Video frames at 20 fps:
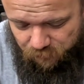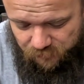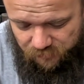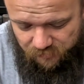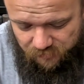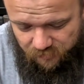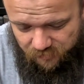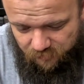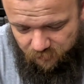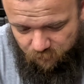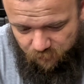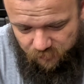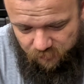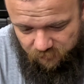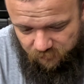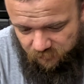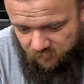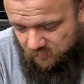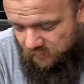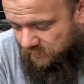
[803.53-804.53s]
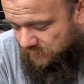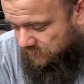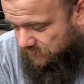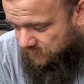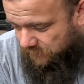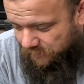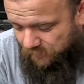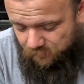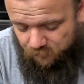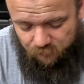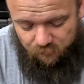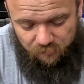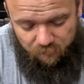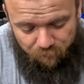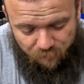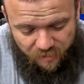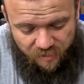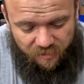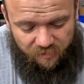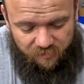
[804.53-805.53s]
in there with either the
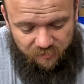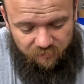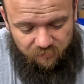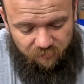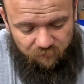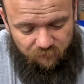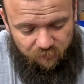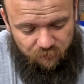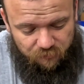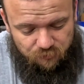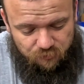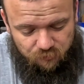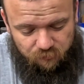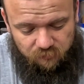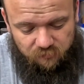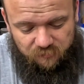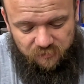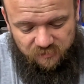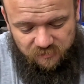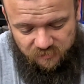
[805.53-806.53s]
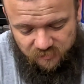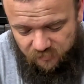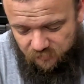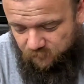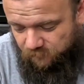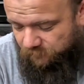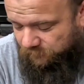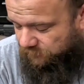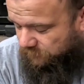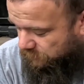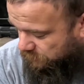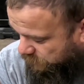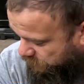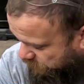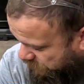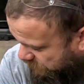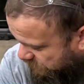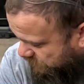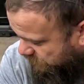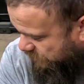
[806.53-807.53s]
pocket of the control arm itself, or in
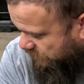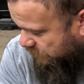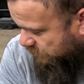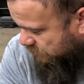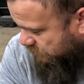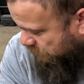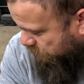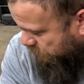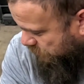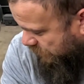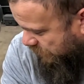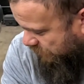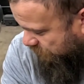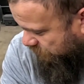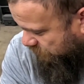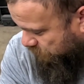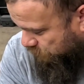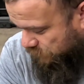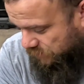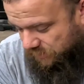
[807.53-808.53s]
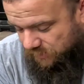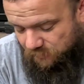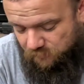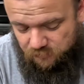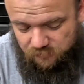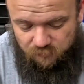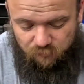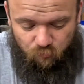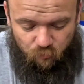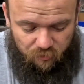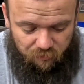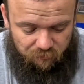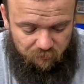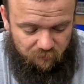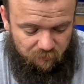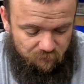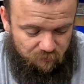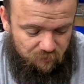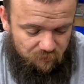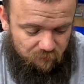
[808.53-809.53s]
this case, I'm going to have something else welded
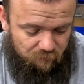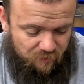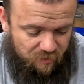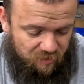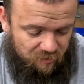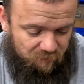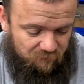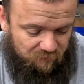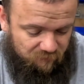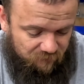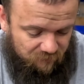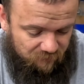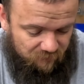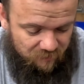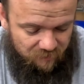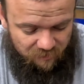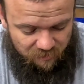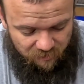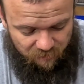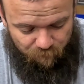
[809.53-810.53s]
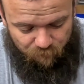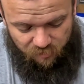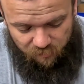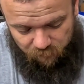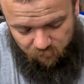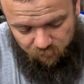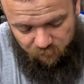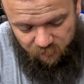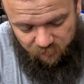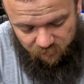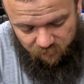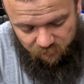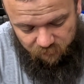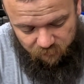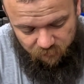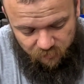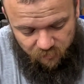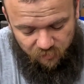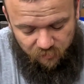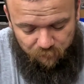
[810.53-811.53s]
onto the bottom of it, probably another
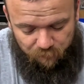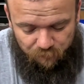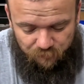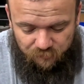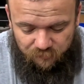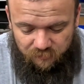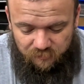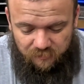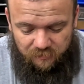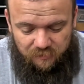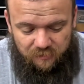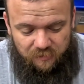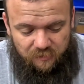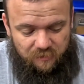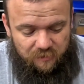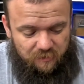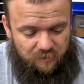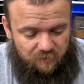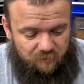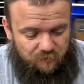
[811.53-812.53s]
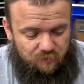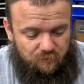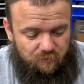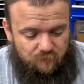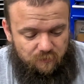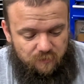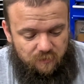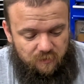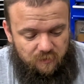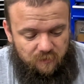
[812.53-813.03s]
cup. So